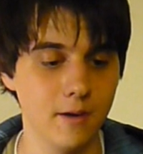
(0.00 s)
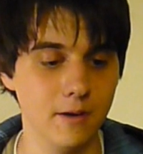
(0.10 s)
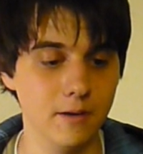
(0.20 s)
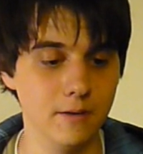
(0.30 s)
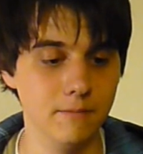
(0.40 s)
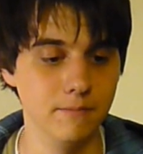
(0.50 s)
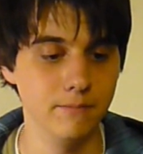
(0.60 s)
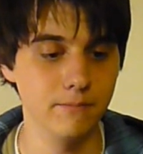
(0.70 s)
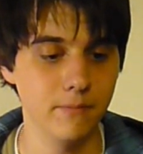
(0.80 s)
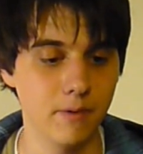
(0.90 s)
I
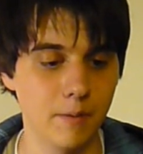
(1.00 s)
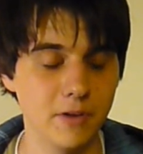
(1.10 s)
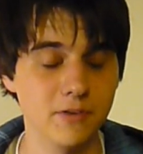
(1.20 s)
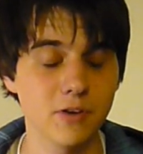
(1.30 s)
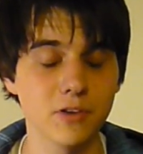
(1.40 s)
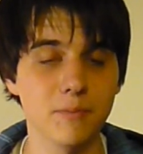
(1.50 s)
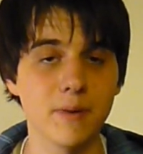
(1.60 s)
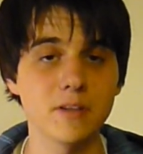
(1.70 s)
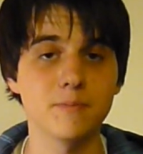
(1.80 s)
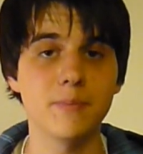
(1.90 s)
mean, it's not the
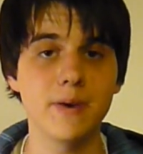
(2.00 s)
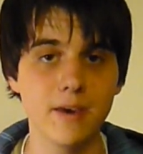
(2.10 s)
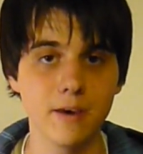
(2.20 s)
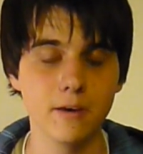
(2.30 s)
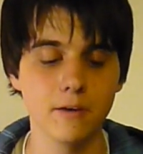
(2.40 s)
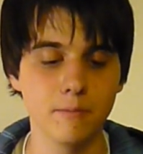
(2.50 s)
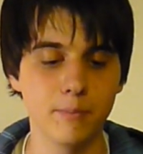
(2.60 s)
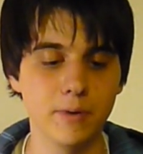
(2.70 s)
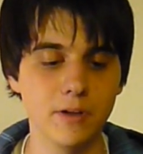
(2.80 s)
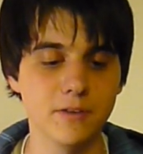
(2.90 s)
best beer,
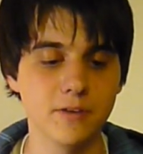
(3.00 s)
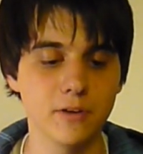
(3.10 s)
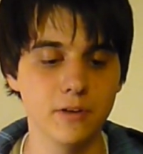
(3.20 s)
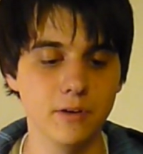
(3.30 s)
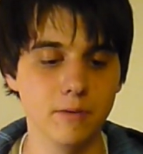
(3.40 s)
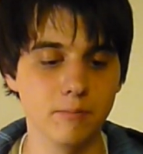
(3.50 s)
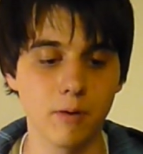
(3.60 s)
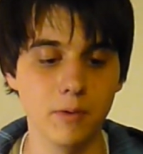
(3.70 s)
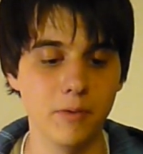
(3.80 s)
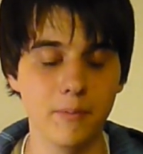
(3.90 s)
but it's certainly
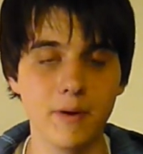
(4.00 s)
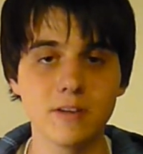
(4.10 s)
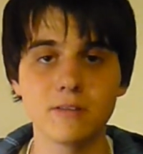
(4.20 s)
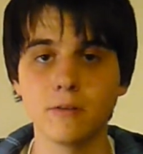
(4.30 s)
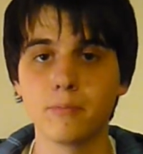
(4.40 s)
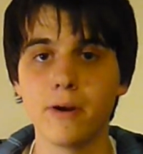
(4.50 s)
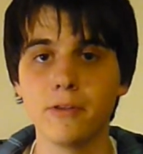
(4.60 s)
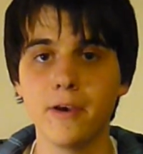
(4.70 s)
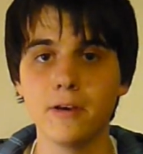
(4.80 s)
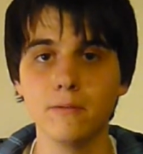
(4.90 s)
probably the best nut brown
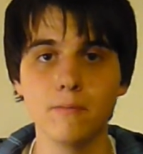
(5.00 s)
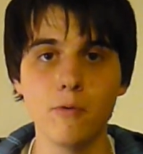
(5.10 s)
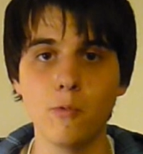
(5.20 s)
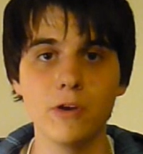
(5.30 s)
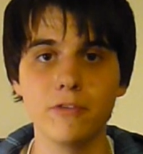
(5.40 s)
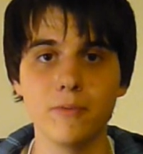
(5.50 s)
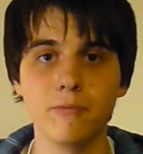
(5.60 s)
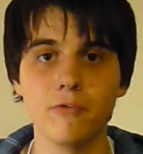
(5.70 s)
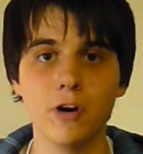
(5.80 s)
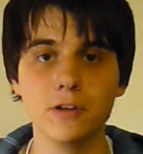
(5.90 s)
ale, or one of the
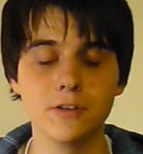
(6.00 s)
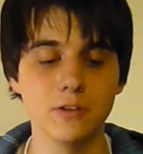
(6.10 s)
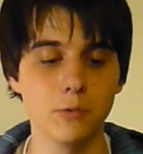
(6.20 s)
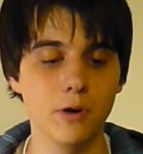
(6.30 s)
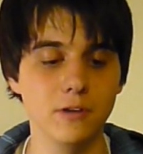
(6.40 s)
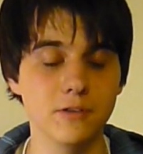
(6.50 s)
finest in the world.